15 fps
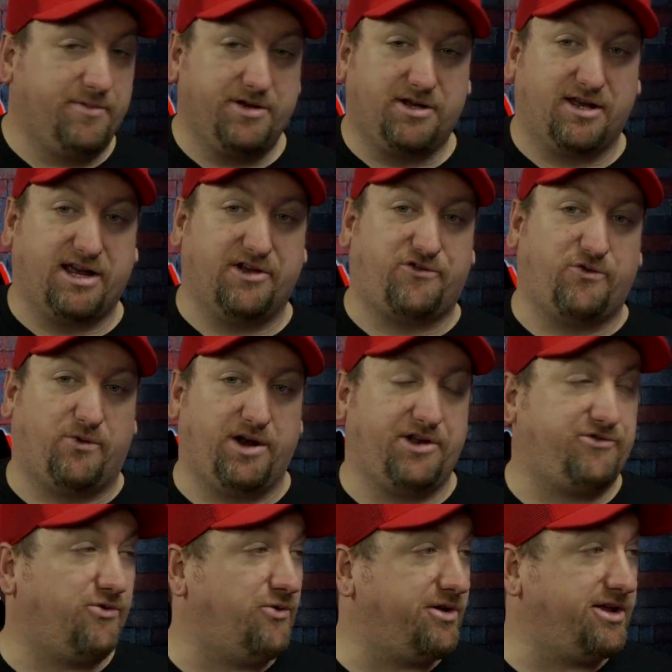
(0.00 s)
But you look at
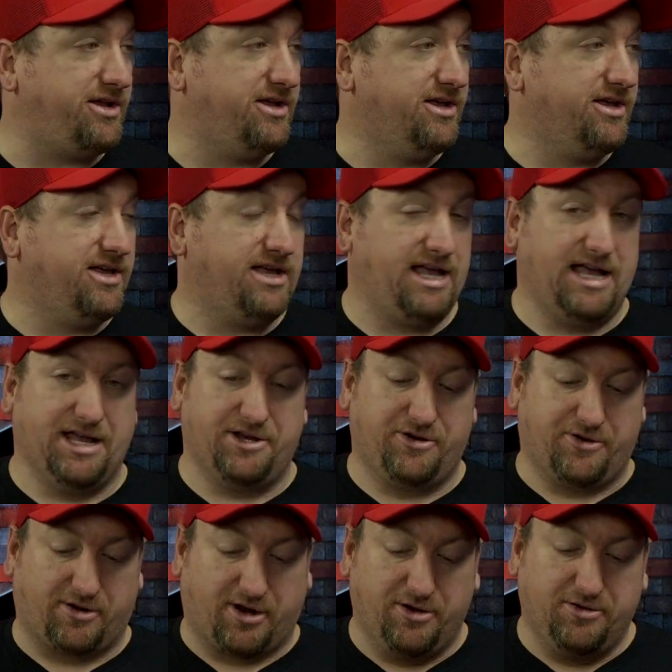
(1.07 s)
2020, and
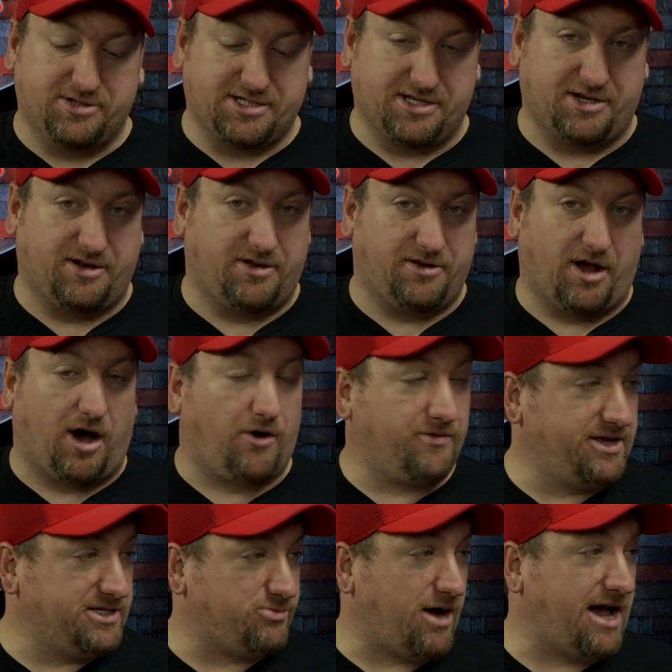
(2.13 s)
you're losing all
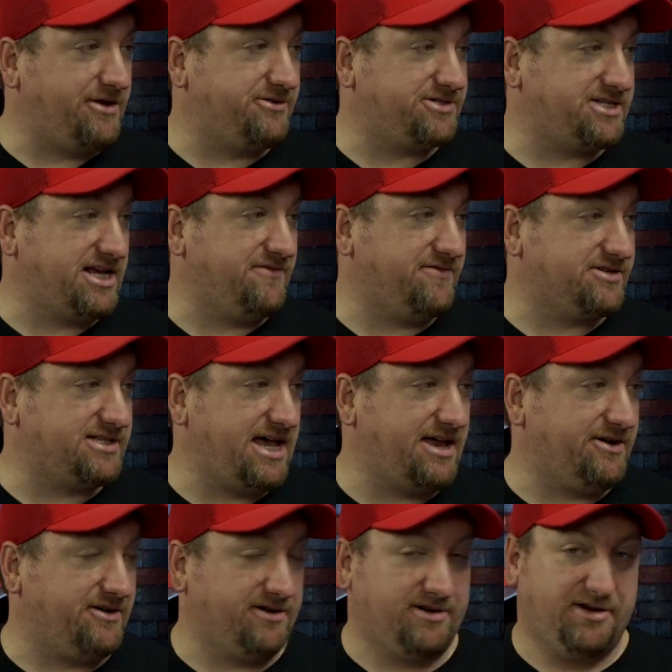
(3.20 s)
these wide receivers that
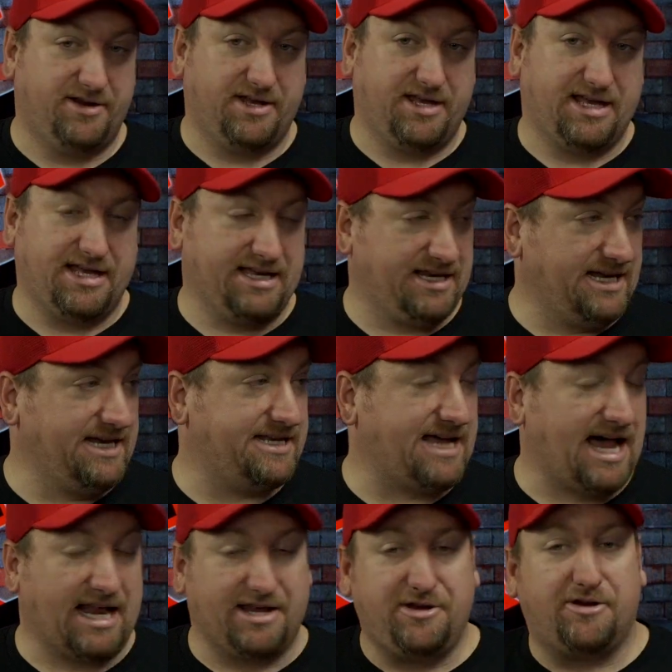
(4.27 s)
are elite
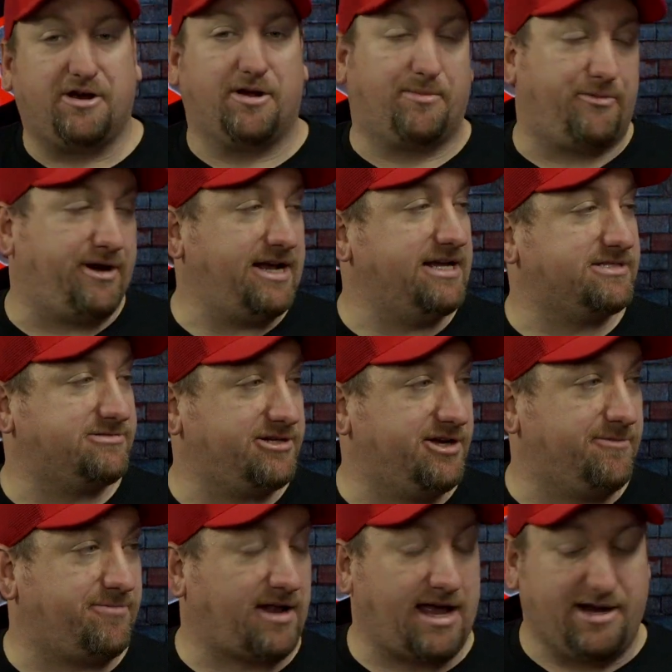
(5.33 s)
talent. You're going to bring in some
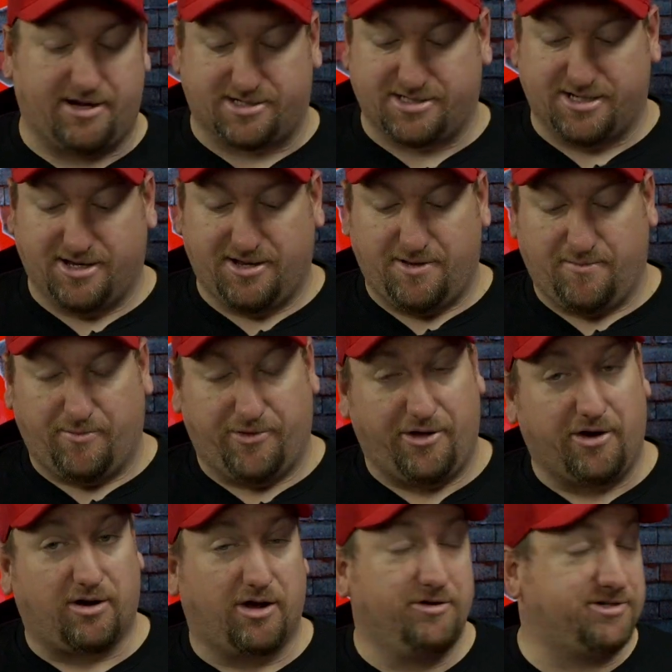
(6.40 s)
good players, but
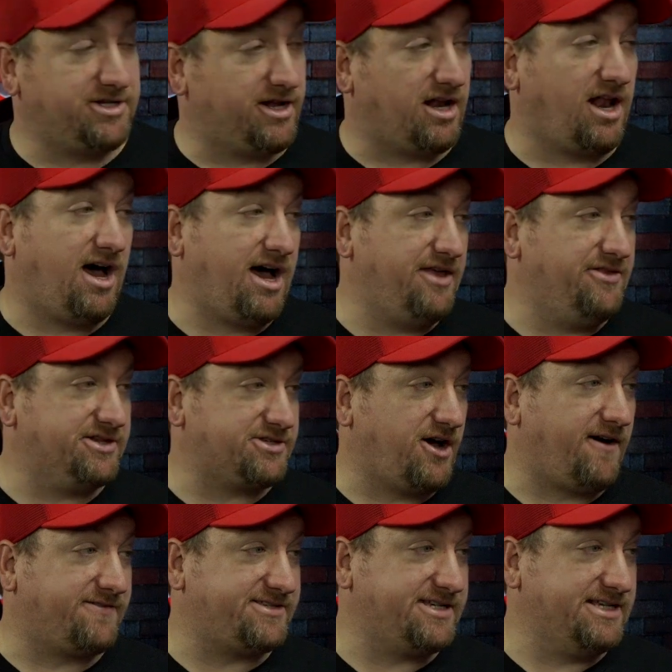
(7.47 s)
they're losing a lot this
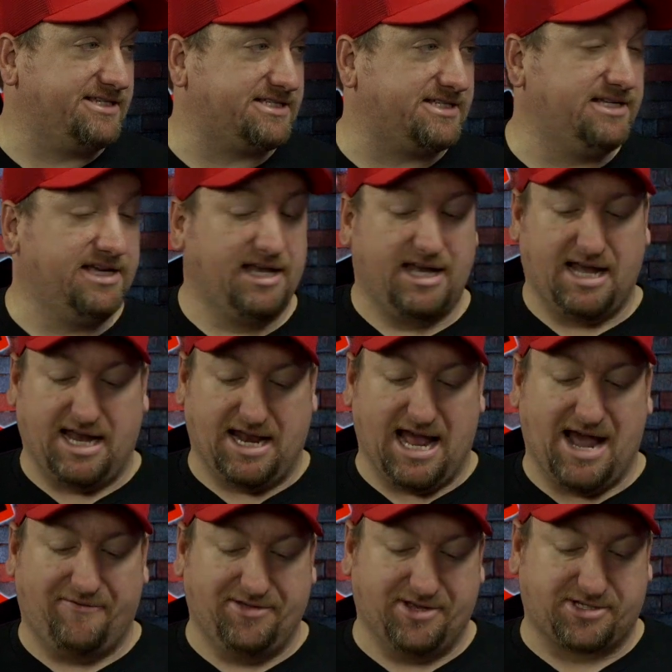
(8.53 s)
offseason. Yeah. And
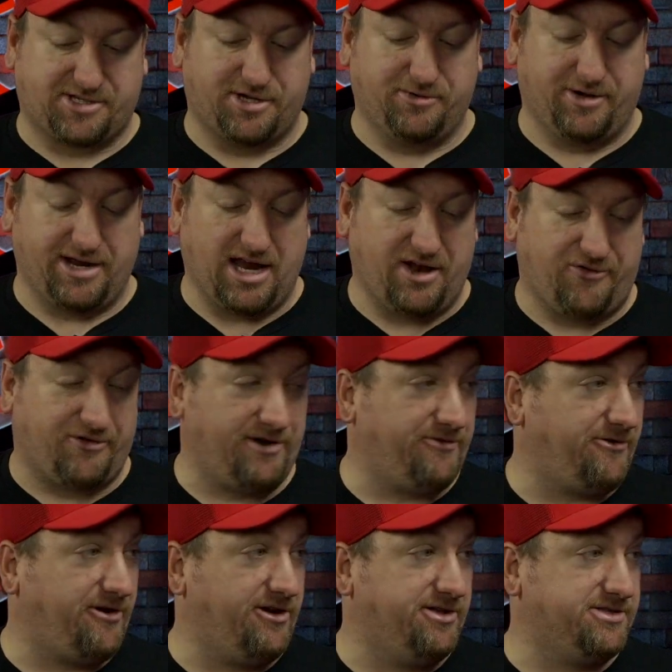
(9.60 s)
having this Tua injury
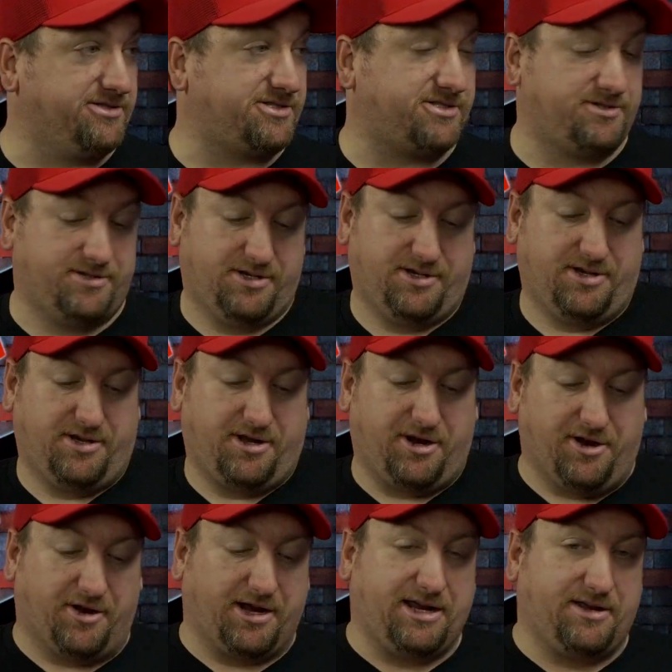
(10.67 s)
runs,
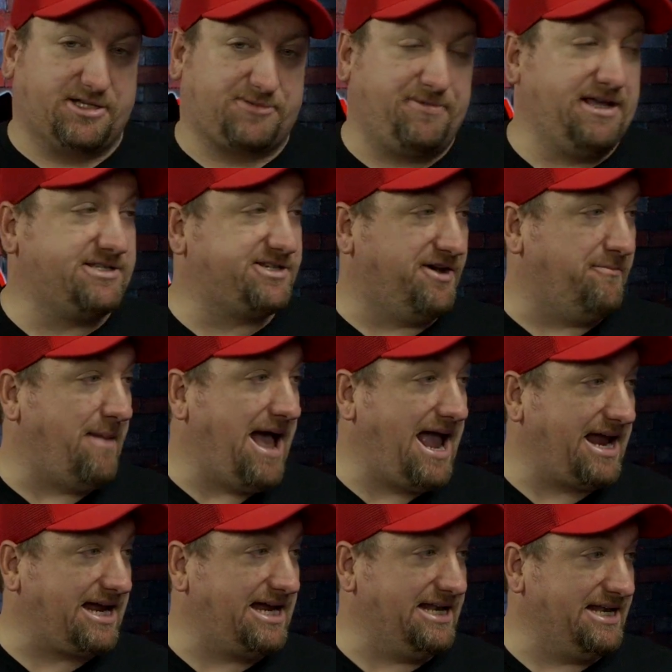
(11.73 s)
speeds up
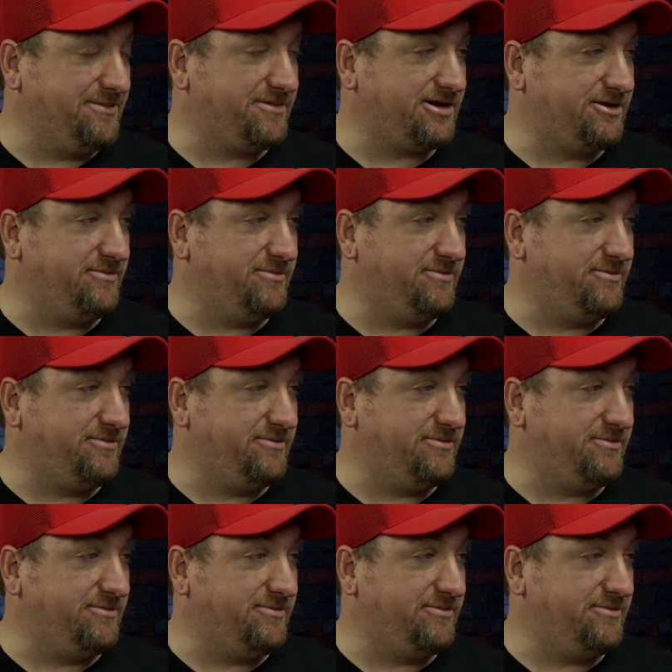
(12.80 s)
Mac, getting him a little